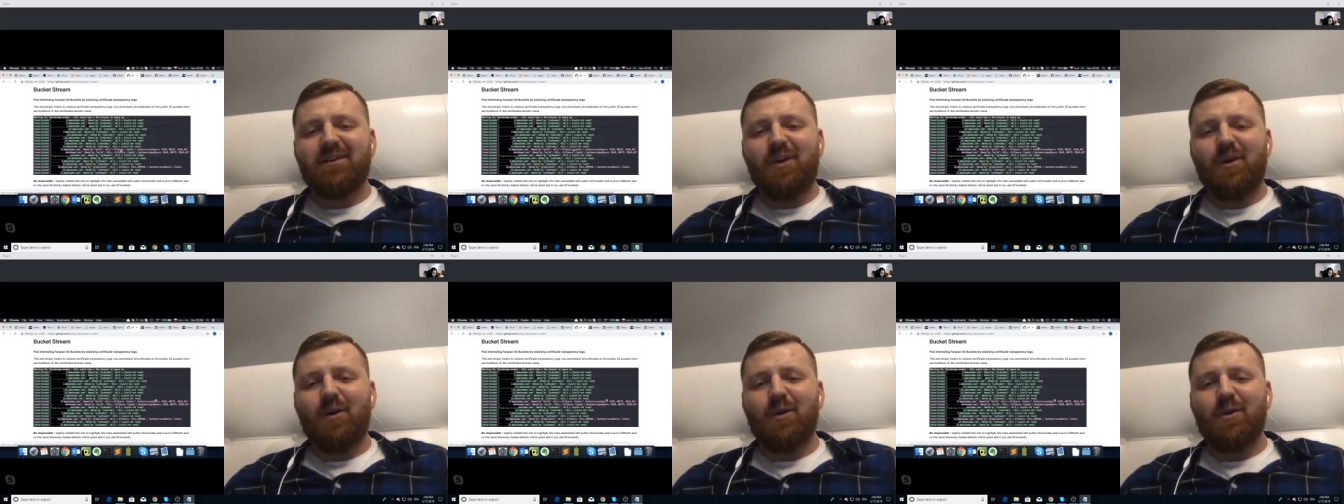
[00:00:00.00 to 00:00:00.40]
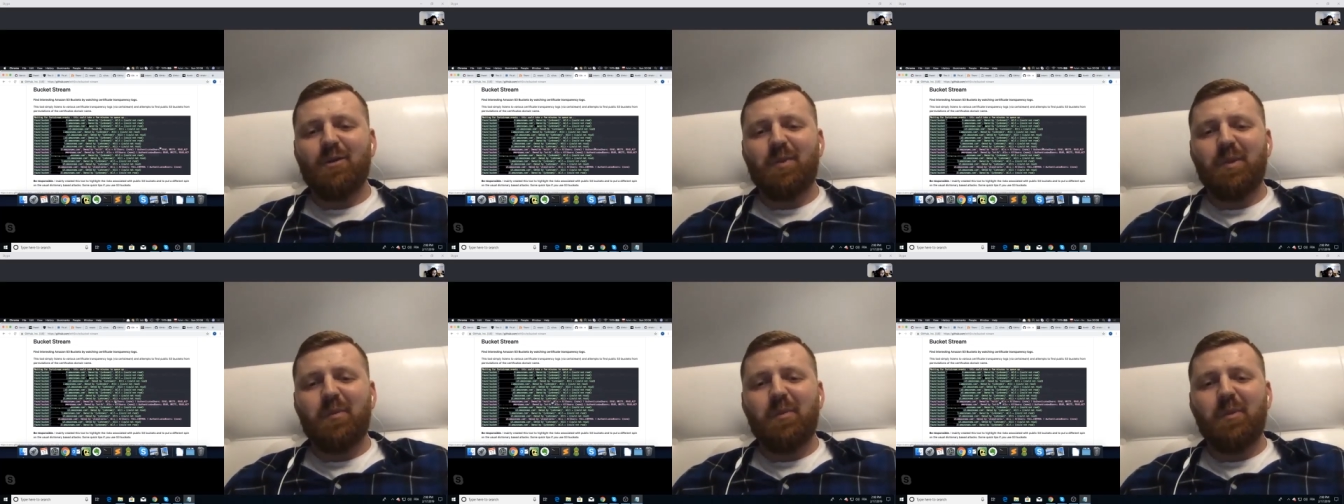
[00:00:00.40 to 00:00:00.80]
all the
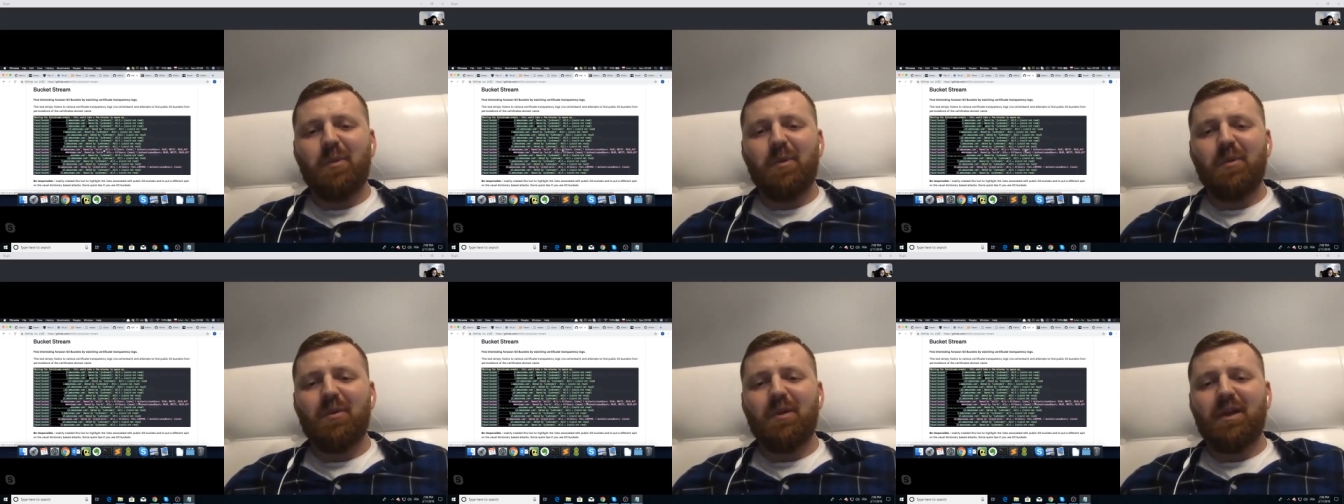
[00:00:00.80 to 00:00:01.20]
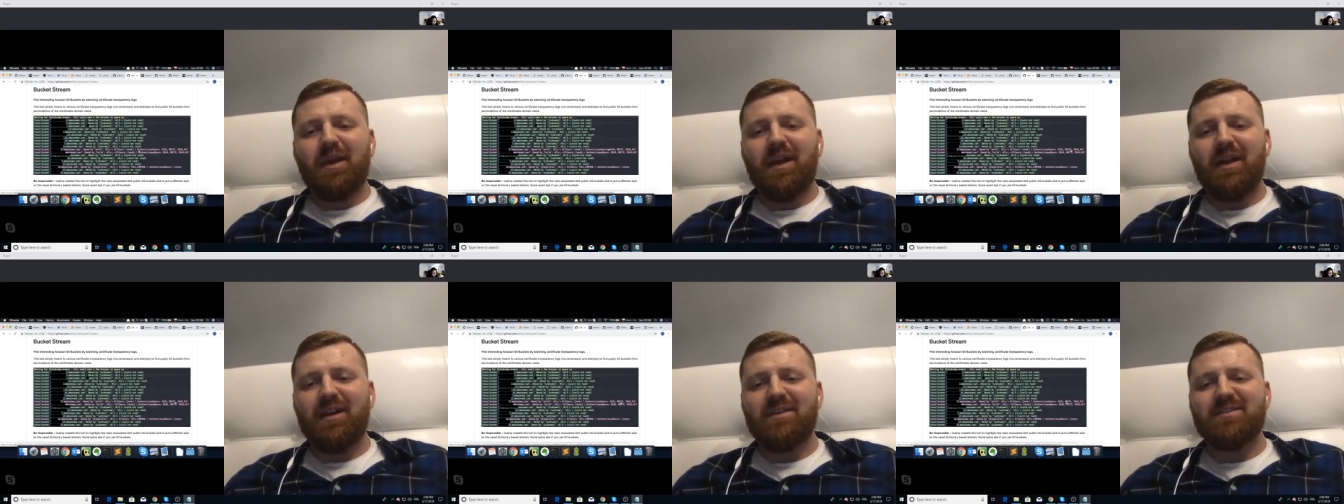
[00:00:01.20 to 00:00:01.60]
people
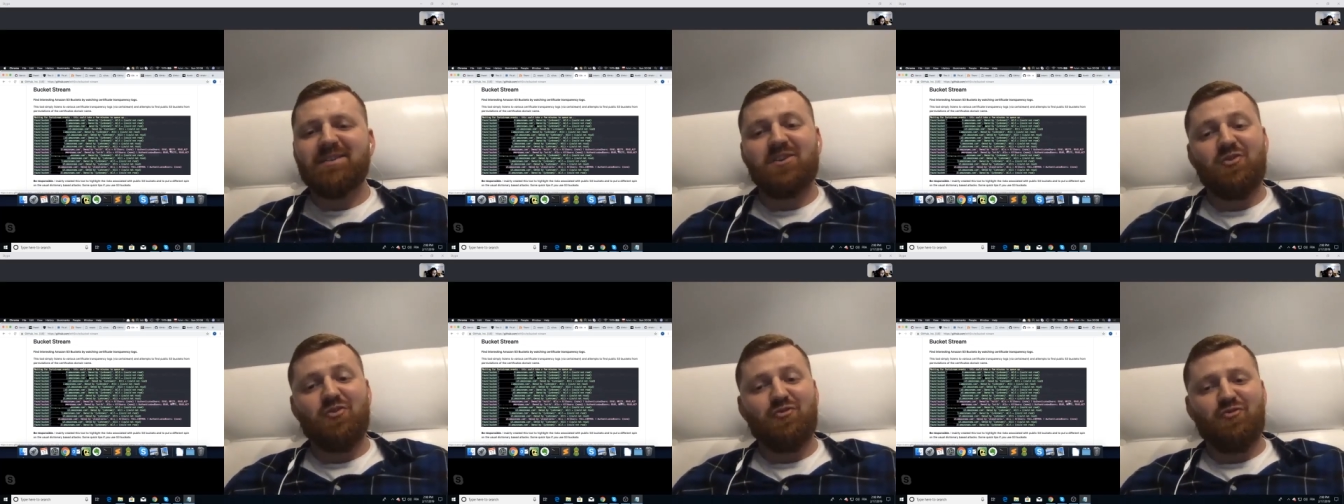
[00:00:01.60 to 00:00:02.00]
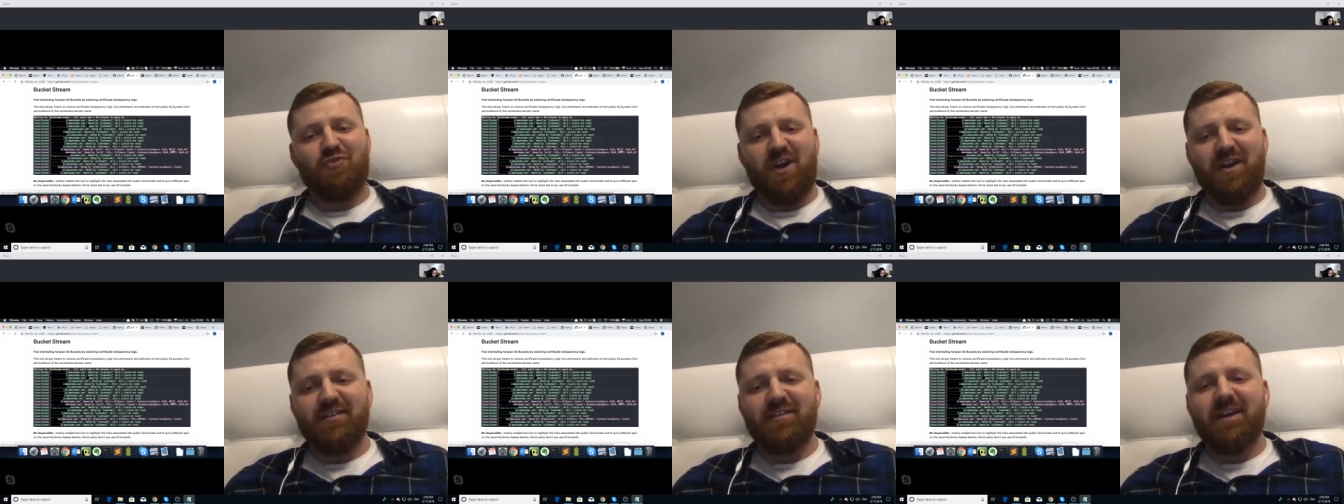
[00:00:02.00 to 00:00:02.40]
has
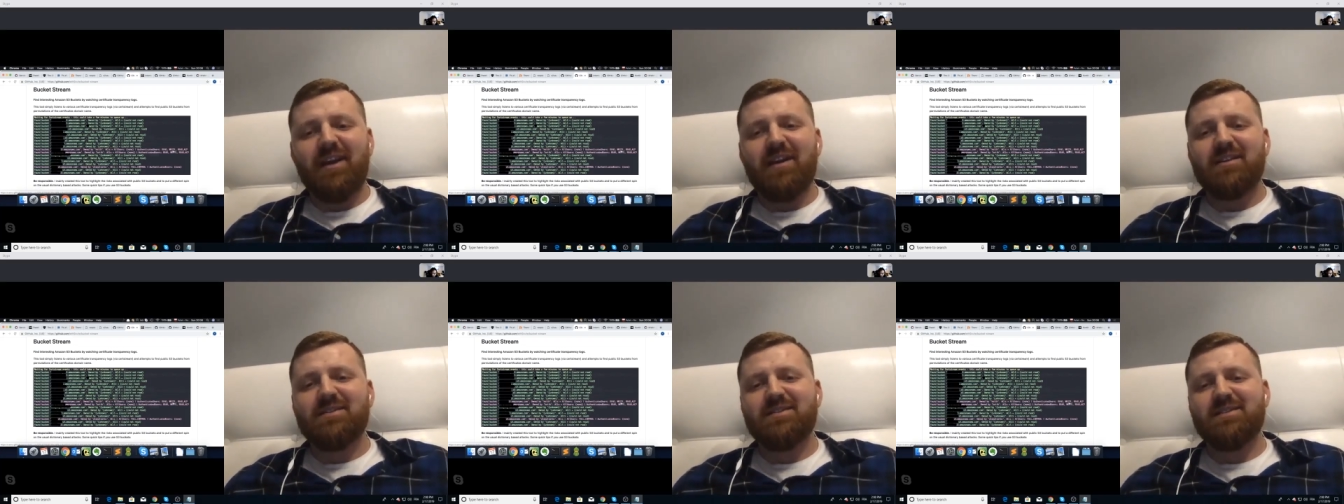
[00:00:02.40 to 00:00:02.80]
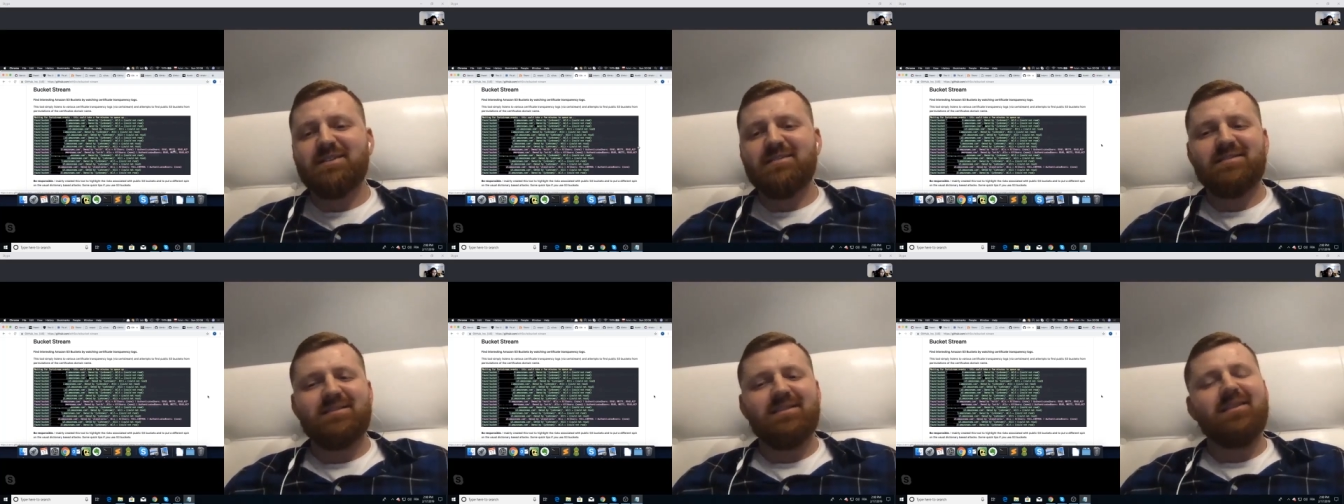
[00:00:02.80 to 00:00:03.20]
right
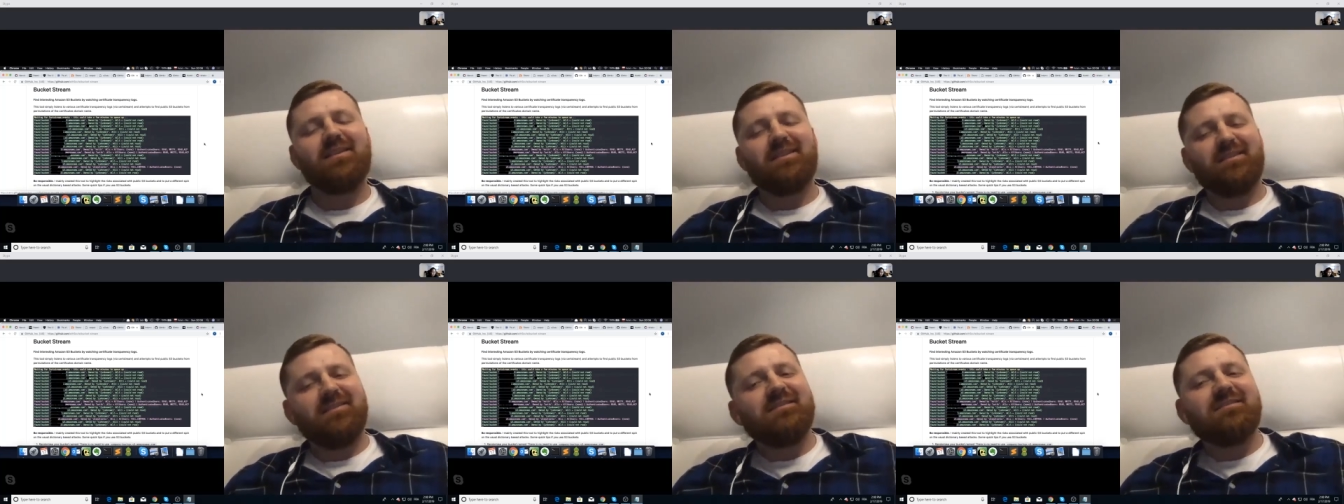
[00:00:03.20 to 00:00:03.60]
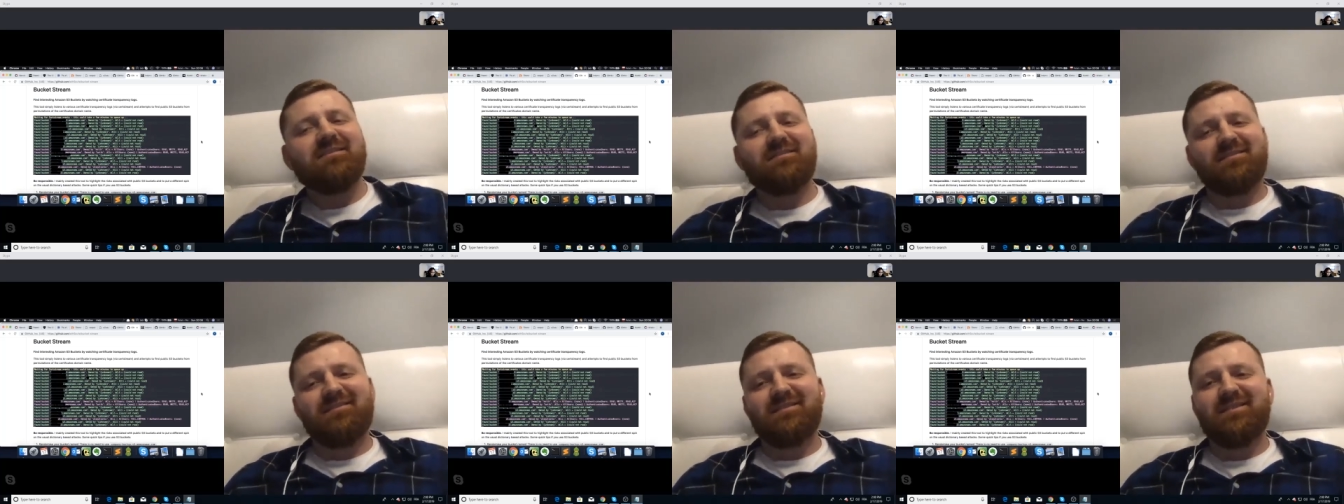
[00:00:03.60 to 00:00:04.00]
access,
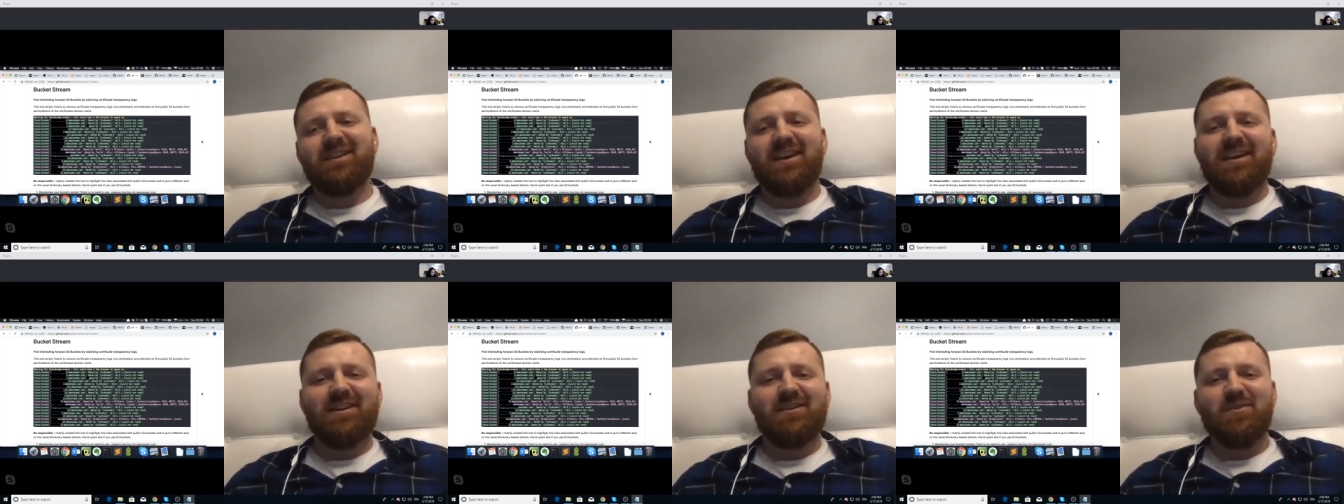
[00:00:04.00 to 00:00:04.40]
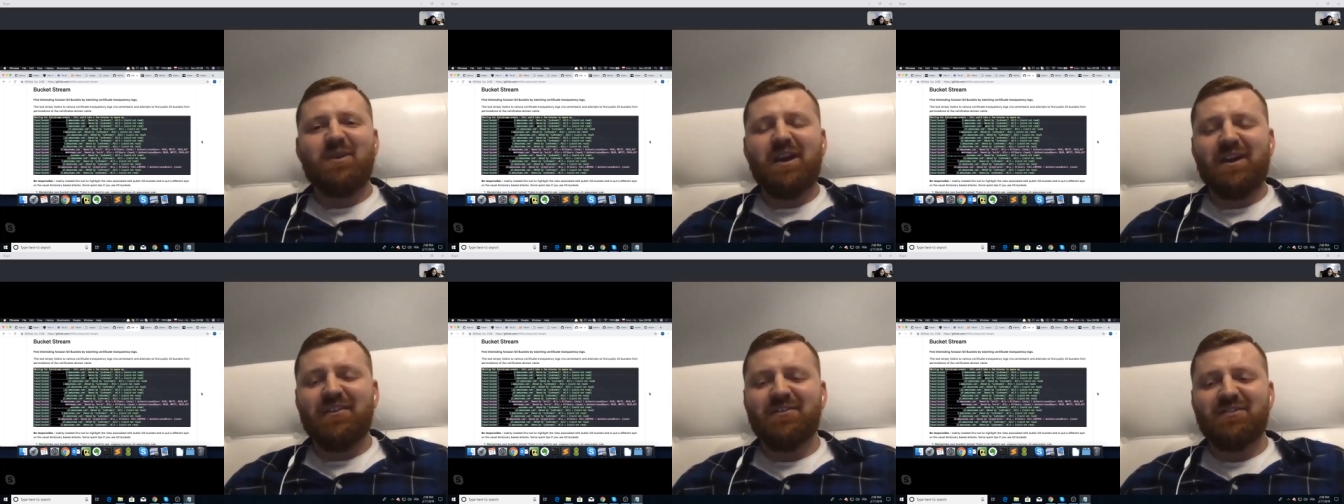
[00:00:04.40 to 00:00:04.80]
then you
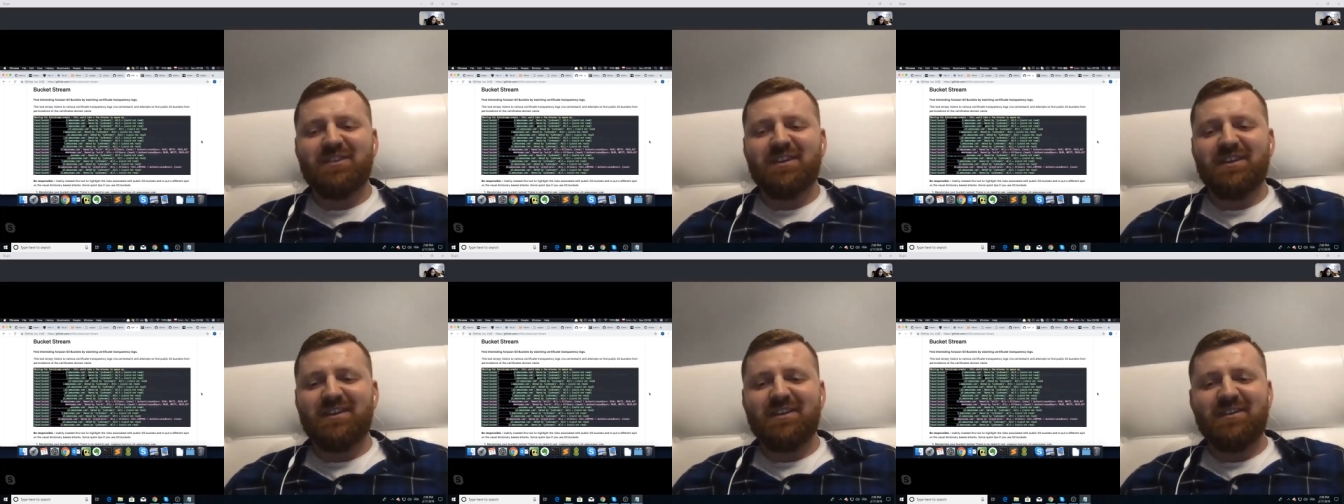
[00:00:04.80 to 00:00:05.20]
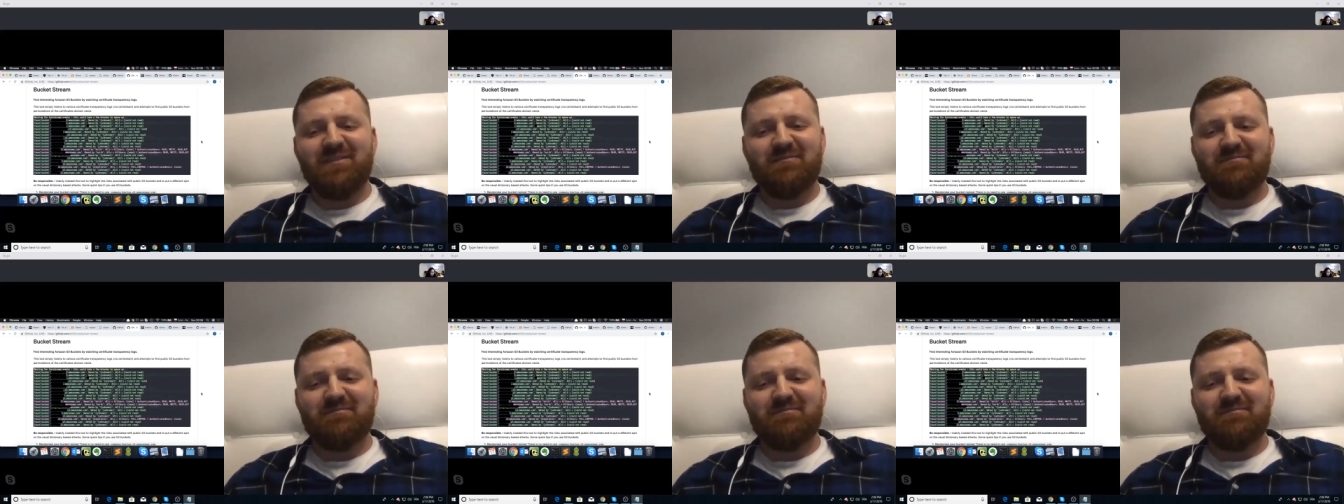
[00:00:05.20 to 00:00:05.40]
have the